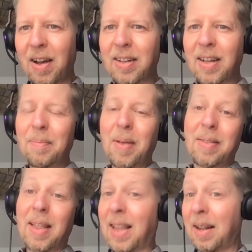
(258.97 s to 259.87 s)

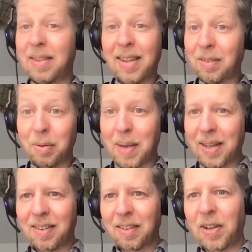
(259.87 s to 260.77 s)
And that's what
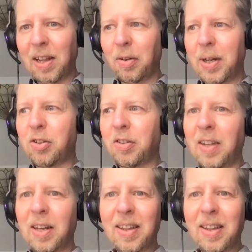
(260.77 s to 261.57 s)
makes this field so interesting